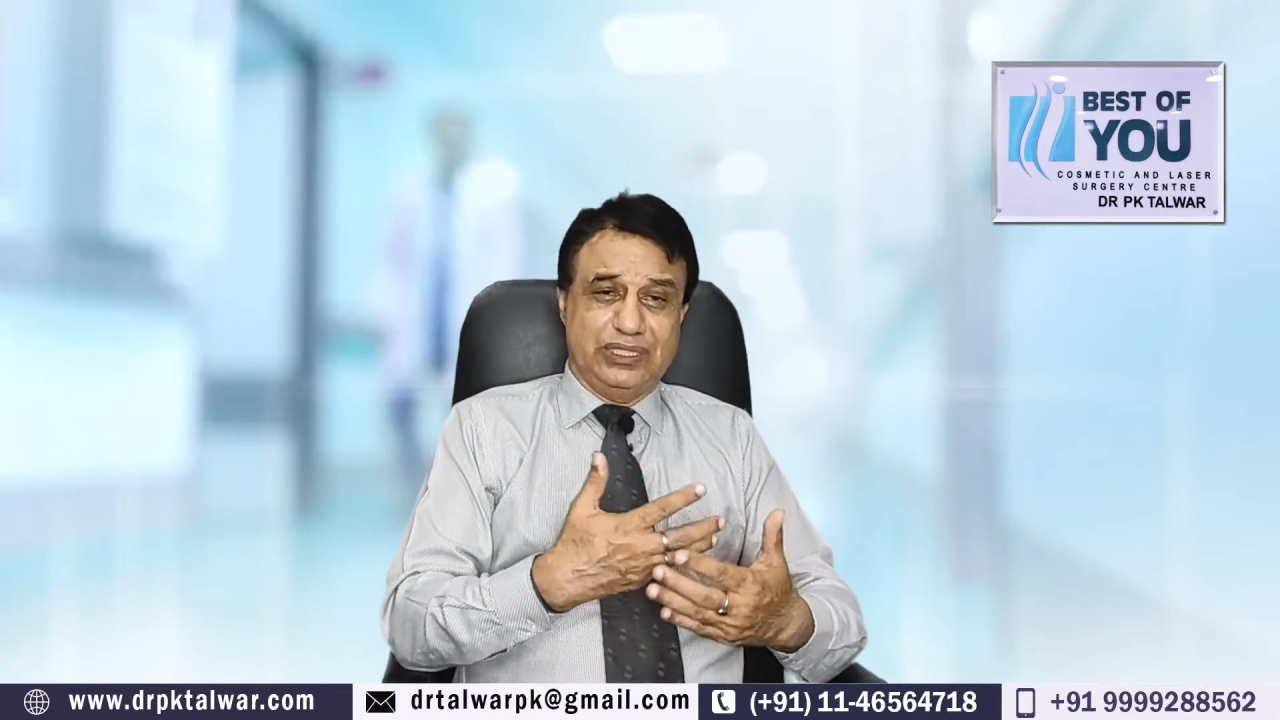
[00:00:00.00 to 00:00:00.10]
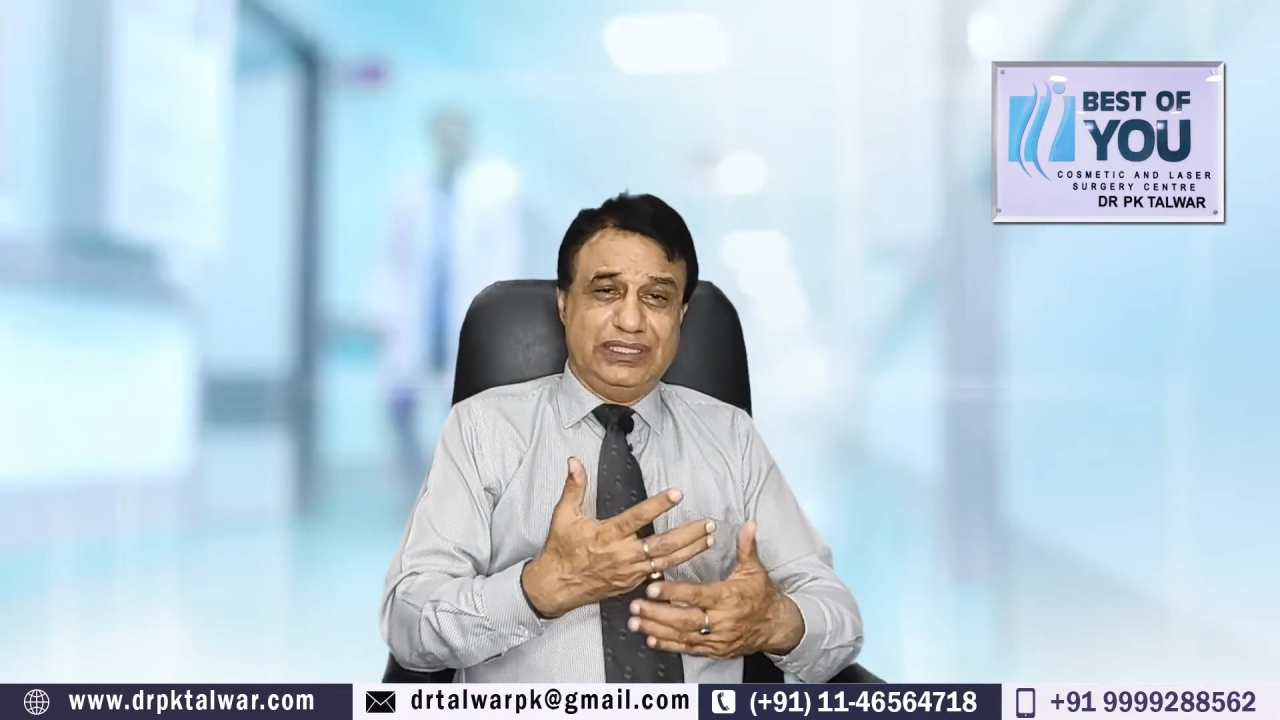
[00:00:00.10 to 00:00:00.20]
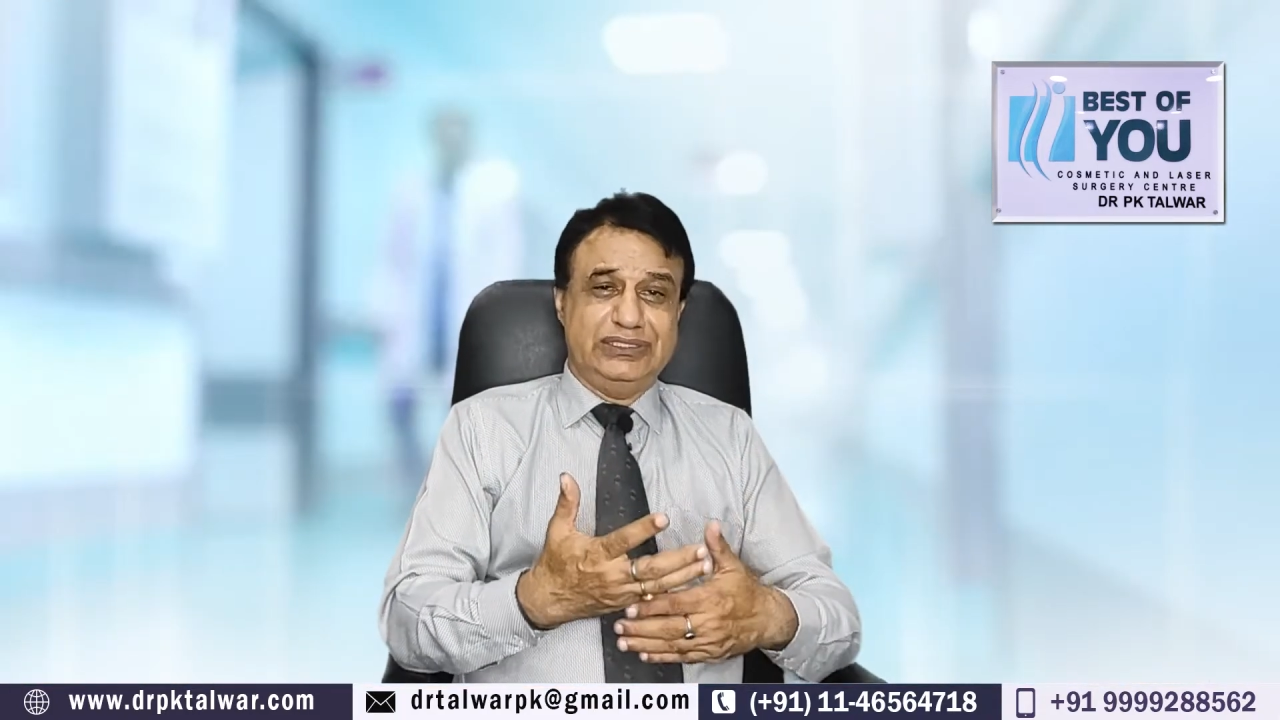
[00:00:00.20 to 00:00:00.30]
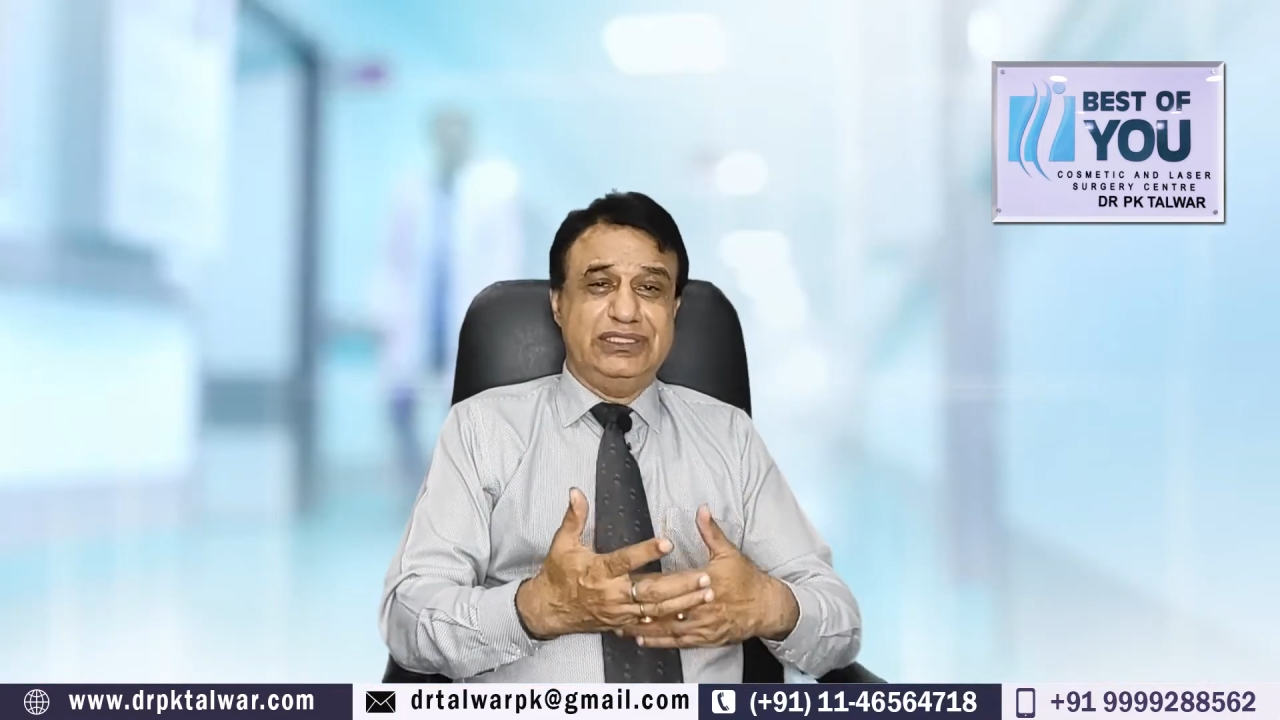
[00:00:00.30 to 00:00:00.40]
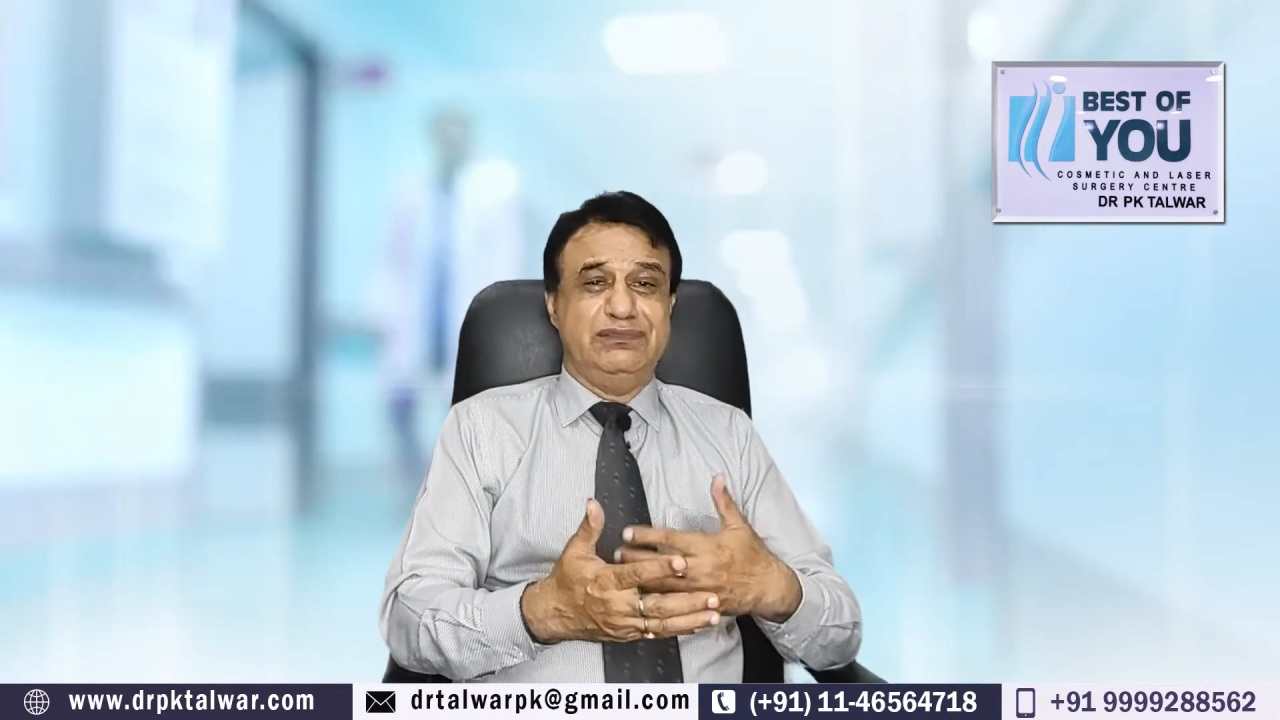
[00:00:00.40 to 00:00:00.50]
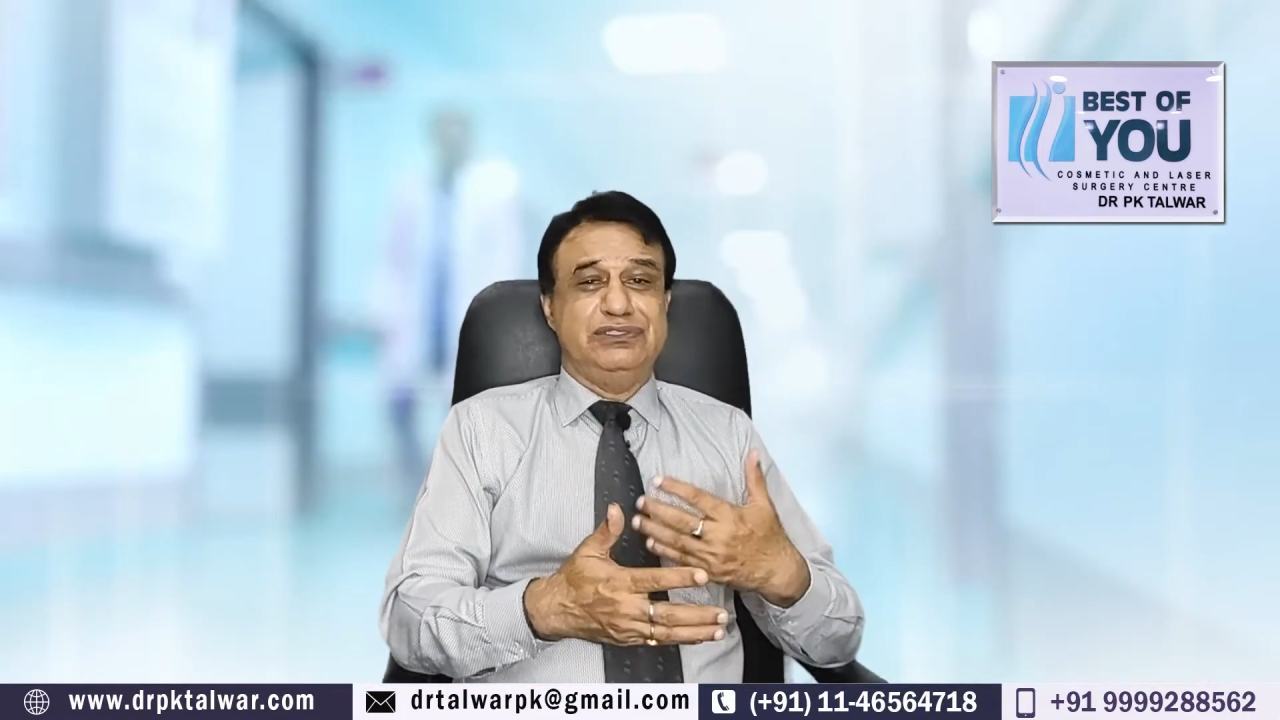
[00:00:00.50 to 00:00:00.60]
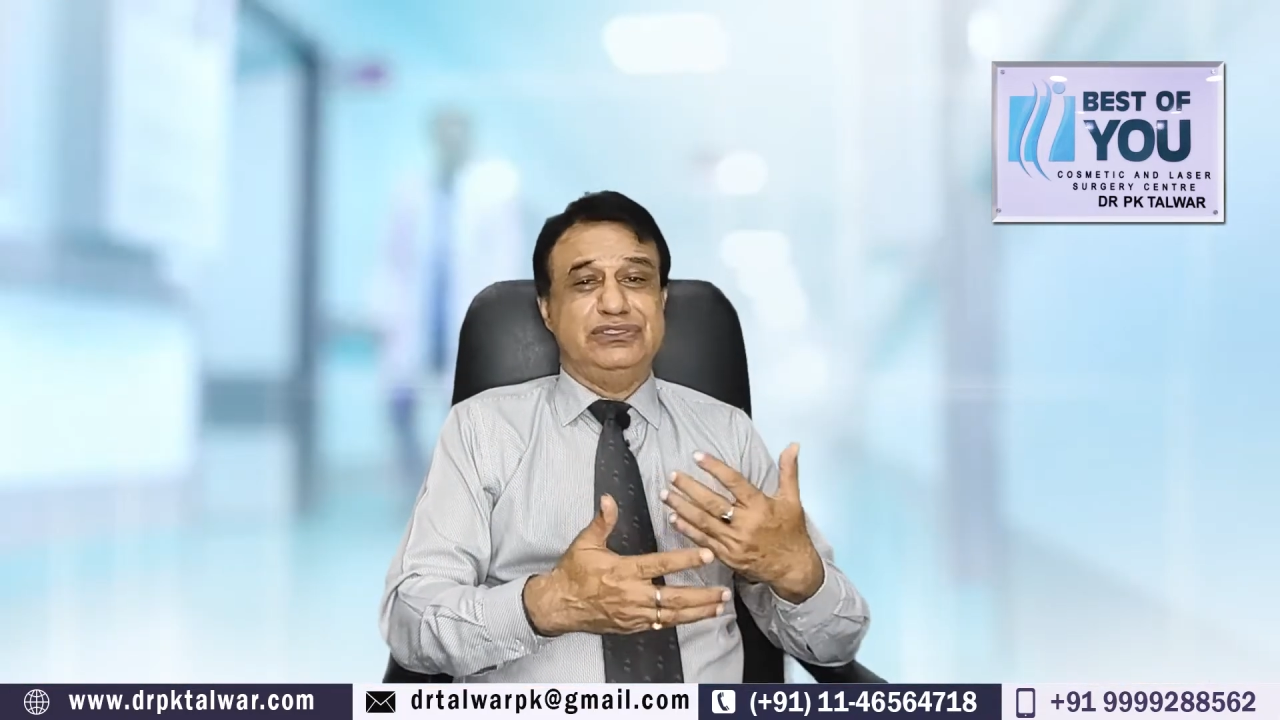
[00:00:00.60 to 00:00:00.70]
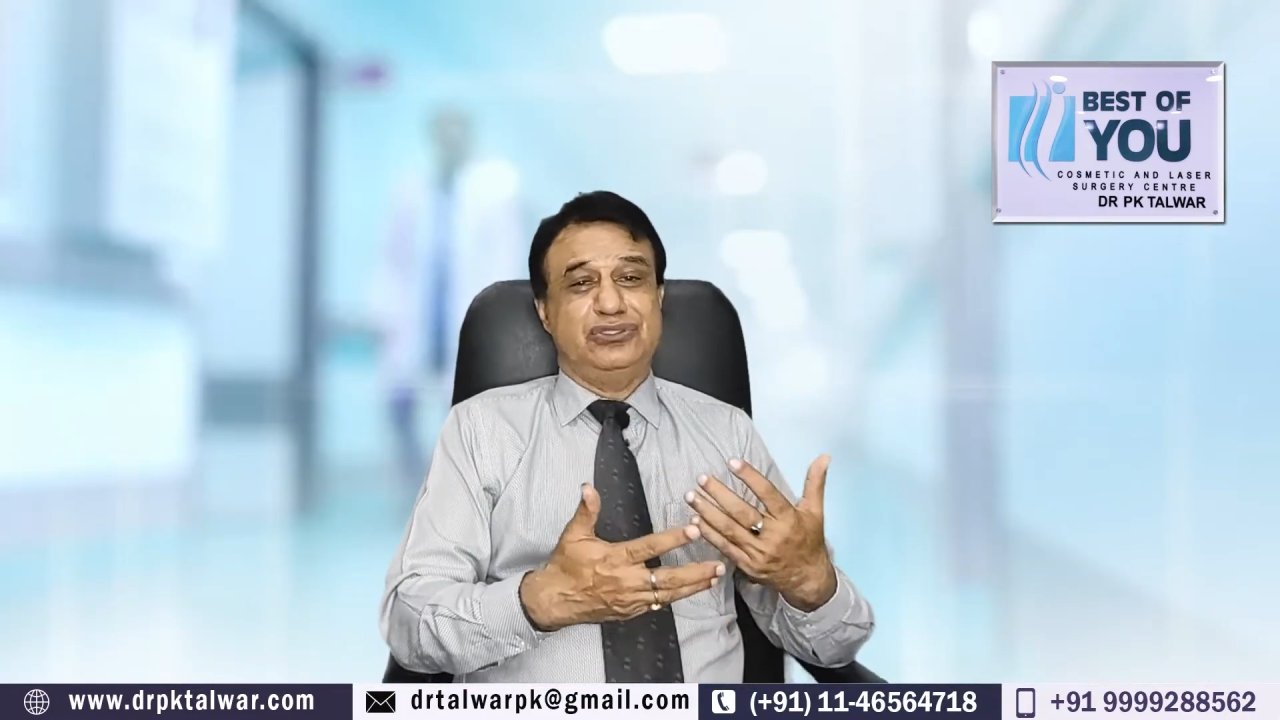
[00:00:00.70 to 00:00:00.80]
anything which is